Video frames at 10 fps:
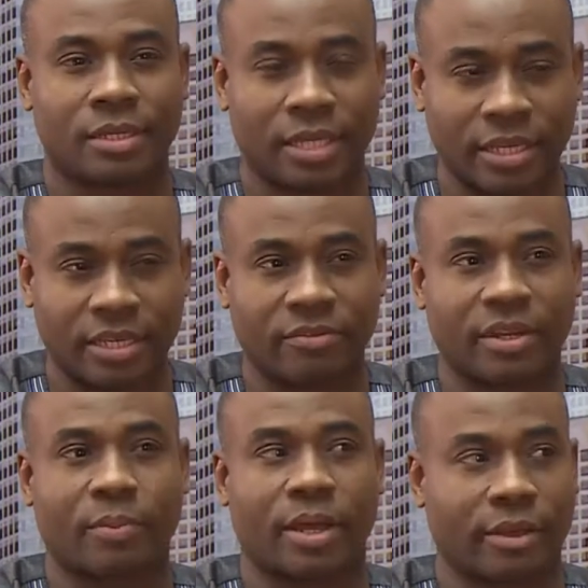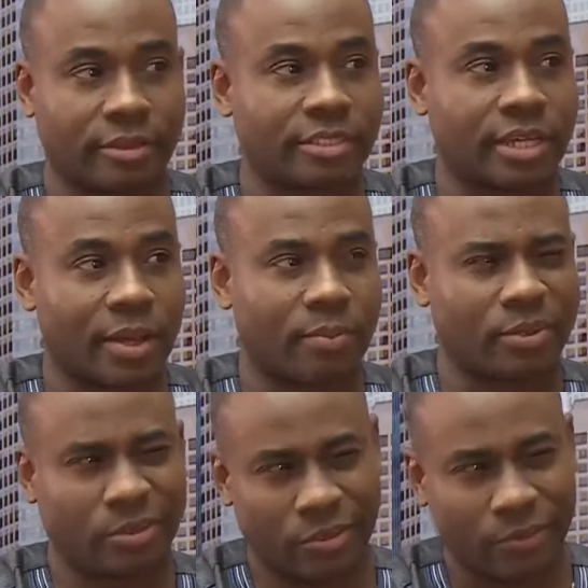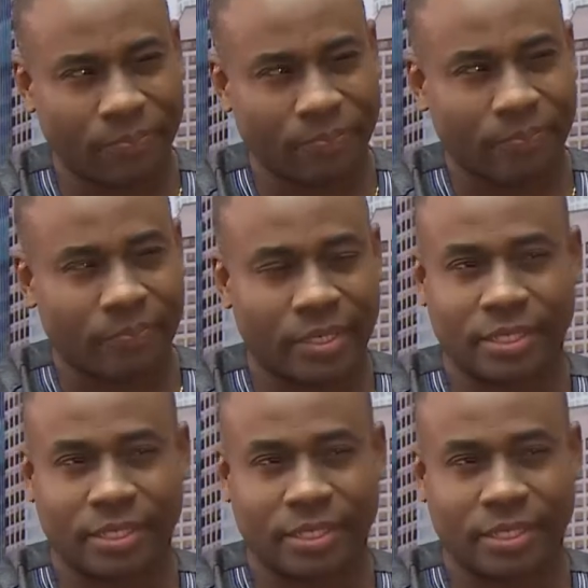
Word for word: can give it at my other job, you know? Yeah.